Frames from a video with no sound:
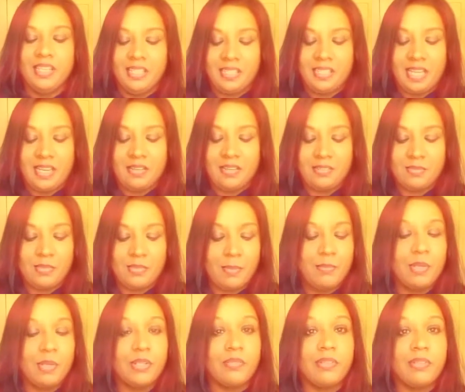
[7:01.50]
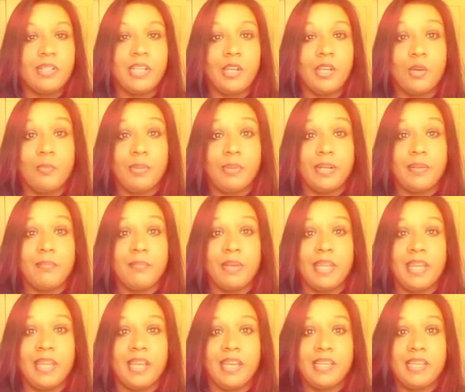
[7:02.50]
that the book really opened up my
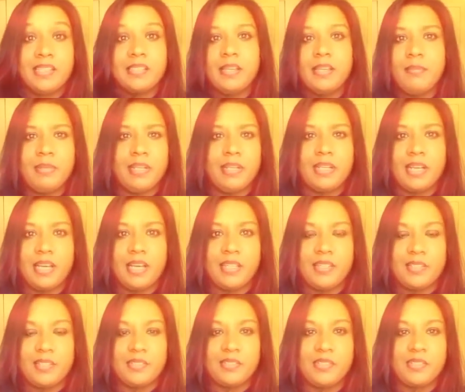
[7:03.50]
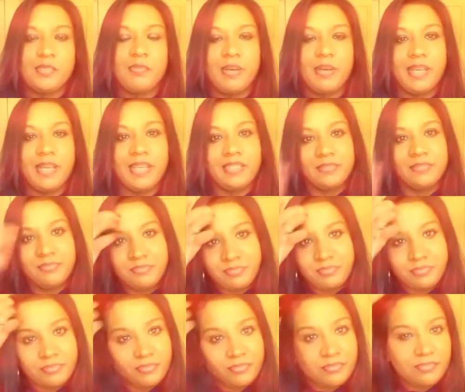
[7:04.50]
eyes, among others, but
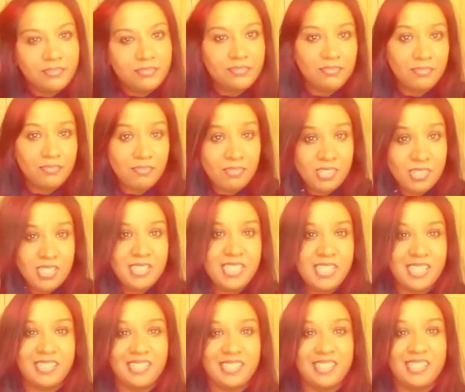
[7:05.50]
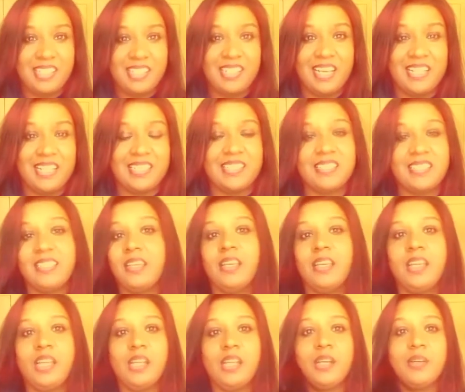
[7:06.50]
technically that's,
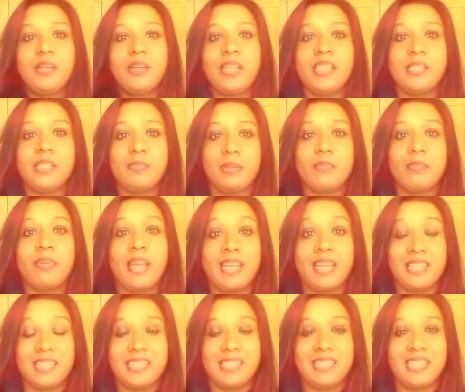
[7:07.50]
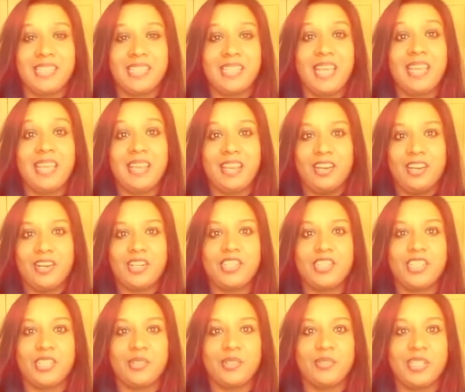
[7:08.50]
you know, he's been practicing that in our
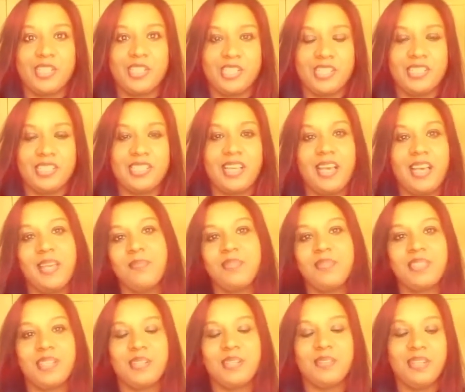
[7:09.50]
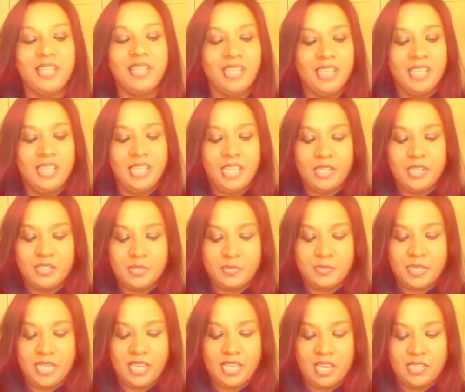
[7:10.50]
generation time. So it was
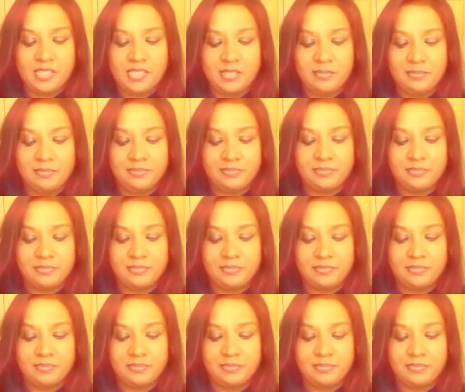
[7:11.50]
pretty awesome.